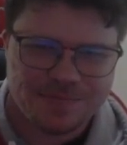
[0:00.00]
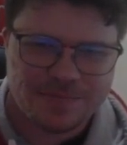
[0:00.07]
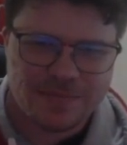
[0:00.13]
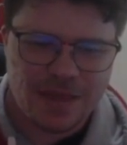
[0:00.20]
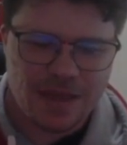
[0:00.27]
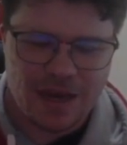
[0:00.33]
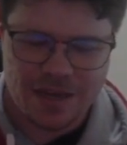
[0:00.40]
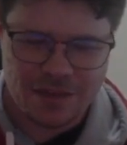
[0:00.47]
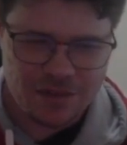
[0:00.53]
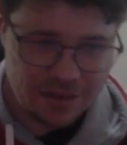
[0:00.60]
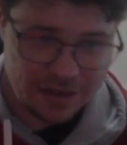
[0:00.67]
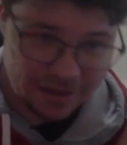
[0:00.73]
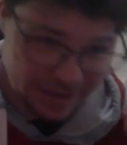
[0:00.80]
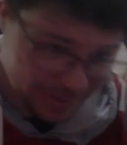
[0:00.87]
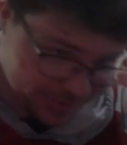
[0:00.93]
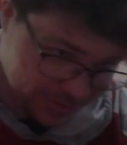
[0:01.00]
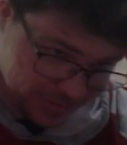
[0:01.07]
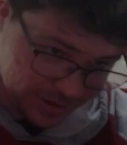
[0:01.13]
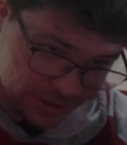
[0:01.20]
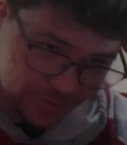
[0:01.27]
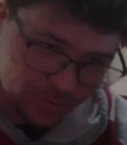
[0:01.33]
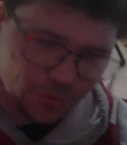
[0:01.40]
I just think it's
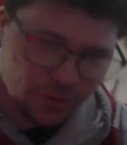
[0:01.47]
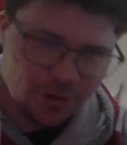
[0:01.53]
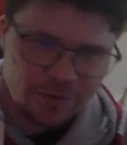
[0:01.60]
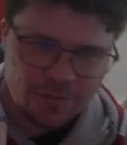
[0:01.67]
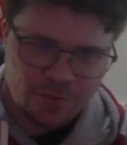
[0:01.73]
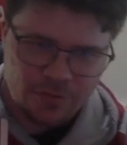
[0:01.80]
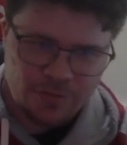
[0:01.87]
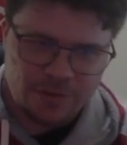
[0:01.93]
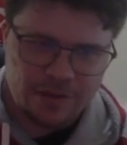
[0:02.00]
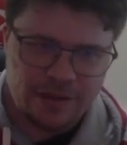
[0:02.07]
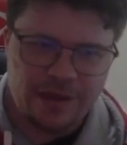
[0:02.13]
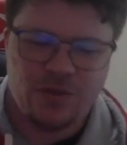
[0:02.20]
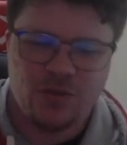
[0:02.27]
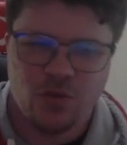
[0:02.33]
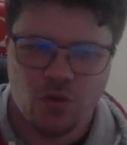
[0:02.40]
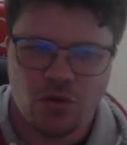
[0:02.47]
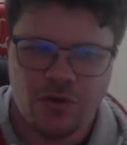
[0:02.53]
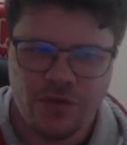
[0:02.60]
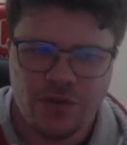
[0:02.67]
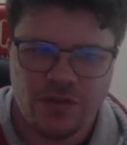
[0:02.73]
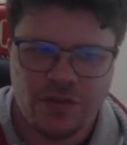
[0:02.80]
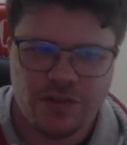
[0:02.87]
absolutely deplorable, the score
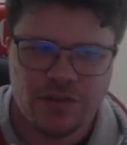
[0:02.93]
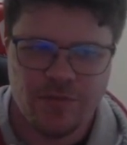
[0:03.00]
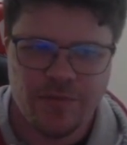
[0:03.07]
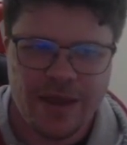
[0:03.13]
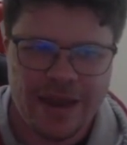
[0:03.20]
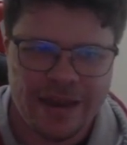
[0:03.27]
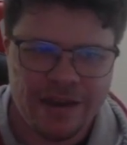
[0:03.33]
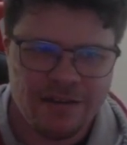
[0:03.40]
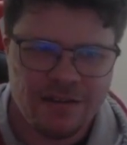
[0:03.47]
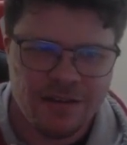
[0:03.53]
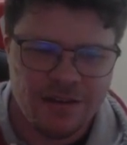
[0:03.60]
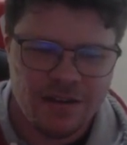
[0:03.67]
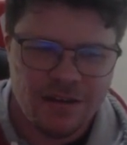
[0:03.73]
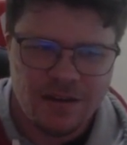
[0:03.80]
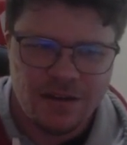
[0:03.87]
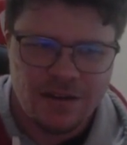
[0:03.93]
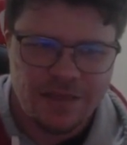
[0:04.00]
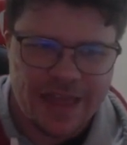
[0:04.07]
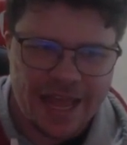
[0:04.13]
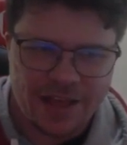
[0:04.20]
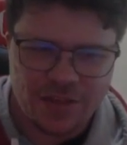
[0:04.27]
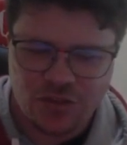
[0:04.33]
review system, and
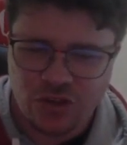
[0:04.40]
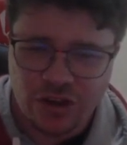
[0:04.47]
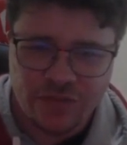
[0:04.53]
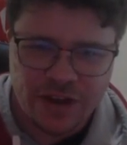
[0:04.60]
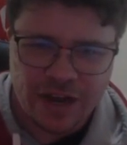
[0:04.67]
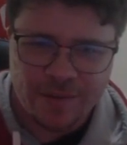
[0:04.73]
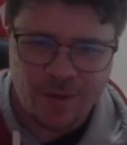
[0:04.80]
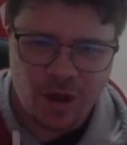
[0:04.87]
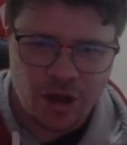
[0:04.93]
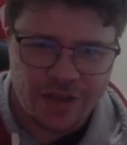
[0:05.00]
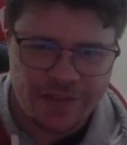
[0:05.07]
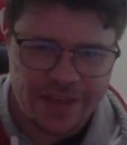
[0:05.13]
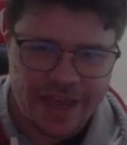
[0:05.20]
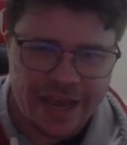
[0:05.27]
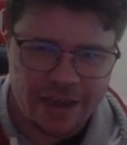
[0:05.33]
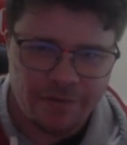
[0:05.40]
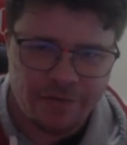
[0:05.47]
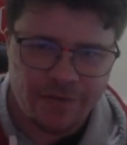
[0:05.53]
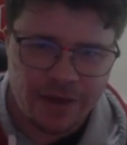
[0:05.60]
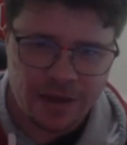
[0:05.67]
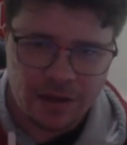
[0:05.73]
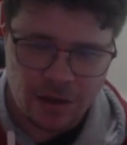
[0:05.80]
they are so far behind the
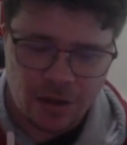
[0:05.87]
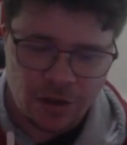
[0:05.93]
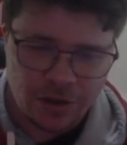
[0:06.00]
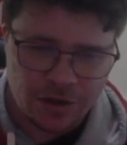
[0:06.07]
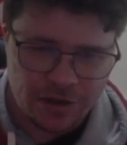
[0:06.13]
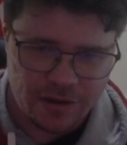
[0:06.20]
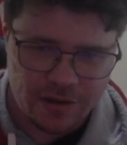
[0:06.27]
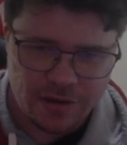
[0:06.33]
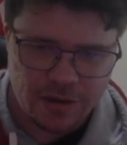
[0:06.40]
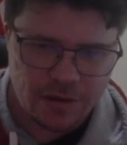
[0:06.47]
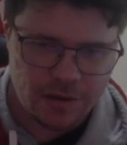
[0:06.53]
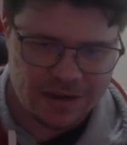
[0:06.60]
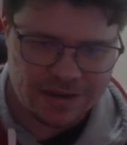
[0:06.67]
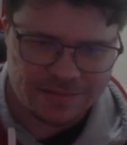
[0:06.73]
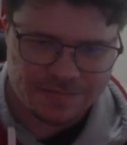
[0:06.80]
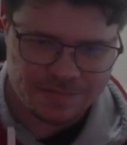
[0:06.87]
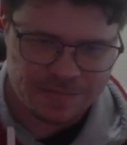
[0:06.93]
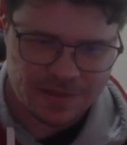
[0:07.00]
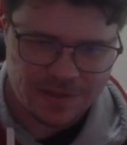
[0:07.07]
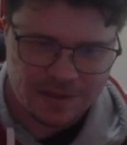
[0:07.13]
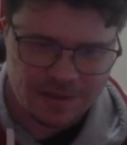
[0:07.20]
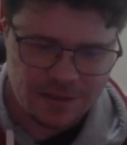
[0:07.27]
AFL on
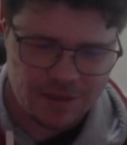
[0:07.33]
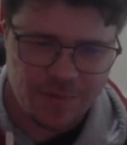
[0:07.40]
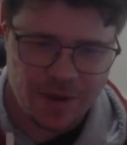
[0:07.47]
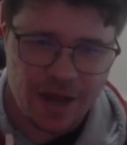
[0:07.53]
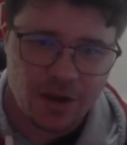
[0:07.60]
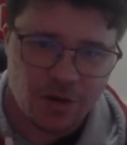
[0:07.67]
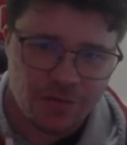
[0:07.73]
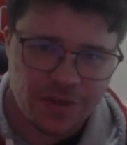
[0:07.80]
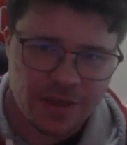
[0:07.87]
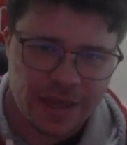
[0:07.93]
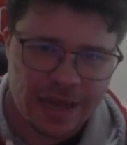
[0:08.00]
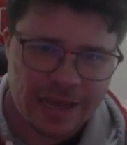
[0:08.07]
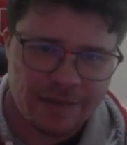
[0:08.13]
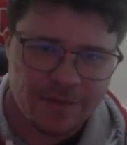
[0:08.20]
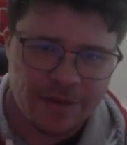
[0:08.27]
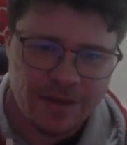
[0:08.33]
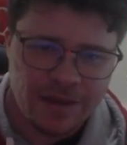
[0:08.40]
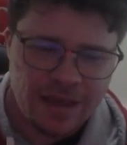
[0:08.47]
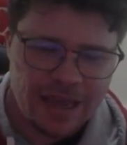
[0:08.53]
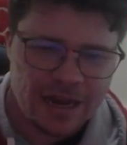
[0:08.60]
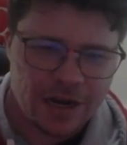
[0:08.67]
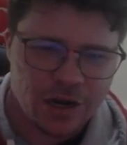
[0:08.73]
this part of the game.
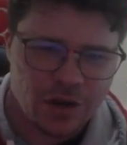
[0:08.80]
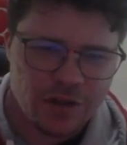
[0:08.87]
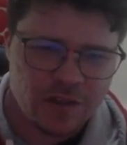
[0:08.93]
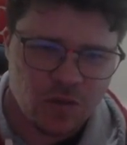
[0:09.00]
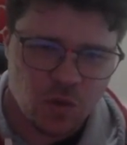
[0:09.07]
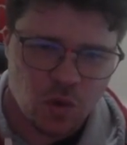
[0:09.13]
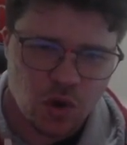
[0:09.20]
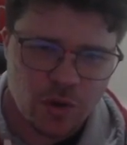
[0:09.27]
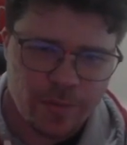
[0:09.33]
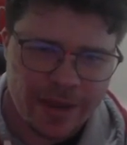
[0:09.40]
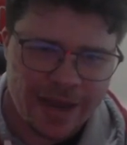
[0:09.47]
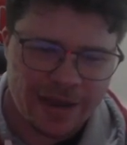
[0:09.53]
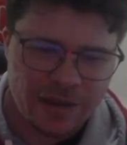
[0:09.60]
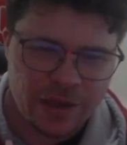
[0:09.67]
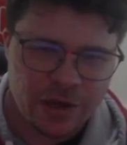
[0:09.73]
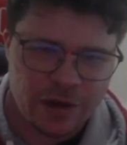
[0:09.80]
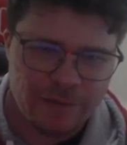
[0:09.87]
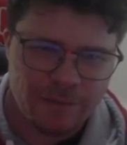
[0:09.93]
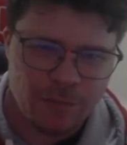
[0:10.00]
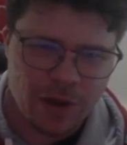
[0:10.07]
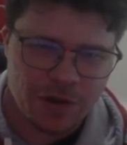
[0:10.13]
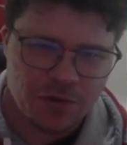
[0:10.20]
And I know there's talk about,
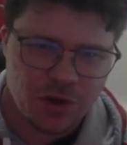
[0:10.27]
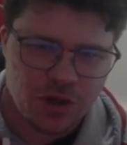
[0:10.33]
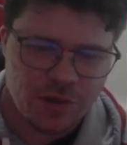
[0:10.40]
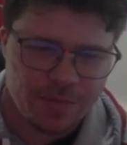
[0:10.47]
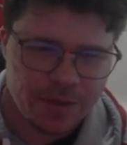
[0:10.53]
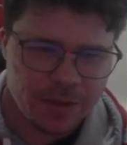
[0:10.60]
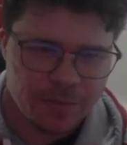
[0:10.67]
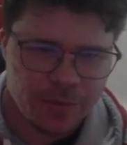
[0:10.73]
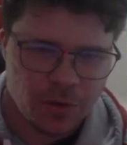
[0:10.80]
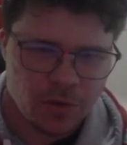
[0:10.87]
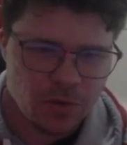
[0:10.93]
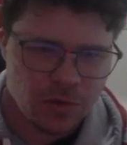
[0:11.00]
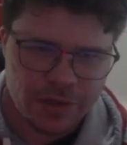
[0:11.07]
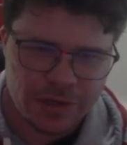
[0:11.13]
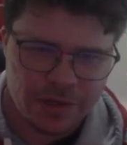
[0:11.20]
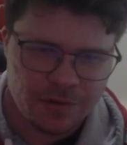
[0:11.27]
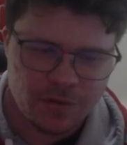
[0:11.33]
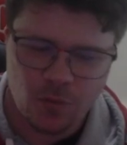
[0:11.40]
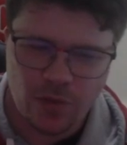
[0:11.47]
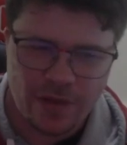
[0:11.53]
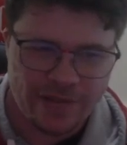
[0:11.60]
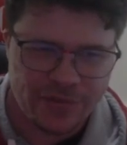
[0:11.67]
microchipping the ball and
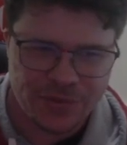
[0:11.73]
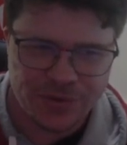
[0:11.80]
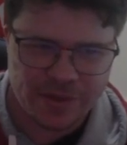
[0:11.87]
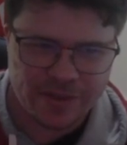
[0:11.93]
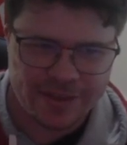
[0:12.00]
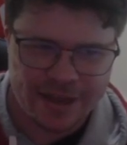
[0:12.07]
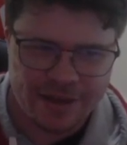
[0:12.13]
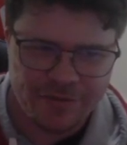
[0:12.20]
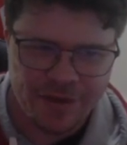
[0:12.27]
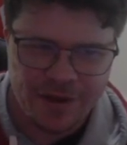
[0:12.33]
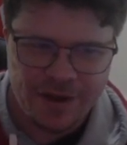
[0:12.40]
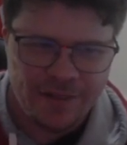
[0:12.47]
all that sort of stuff.